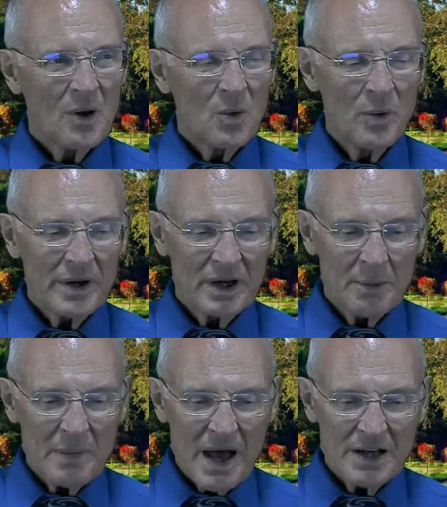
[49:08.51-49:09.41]
we can
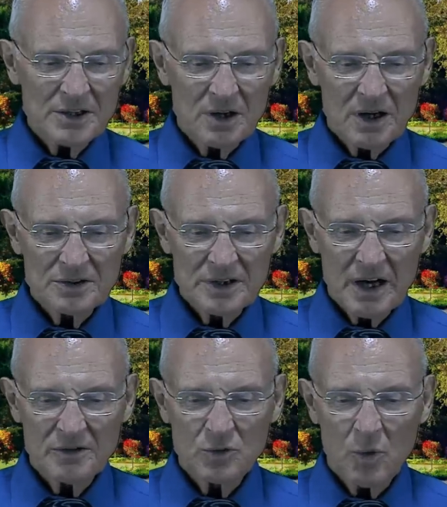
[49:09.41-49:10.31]
imagine
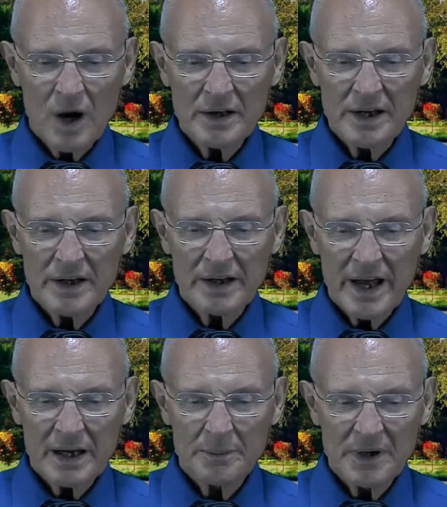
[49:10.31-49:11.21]
ourselves walking in
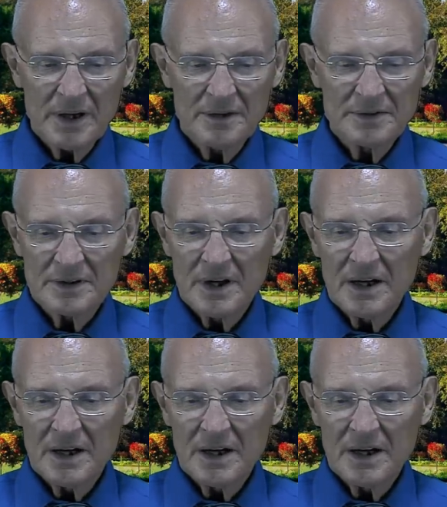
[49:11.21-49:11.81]
Adam and Eve's